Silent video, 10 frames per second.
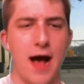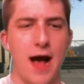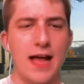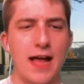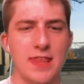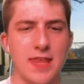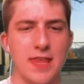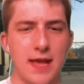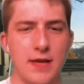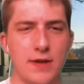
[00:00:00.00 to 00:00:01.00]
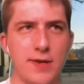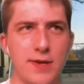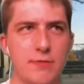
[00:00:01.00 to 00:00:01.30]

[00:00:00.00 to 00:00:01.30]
I think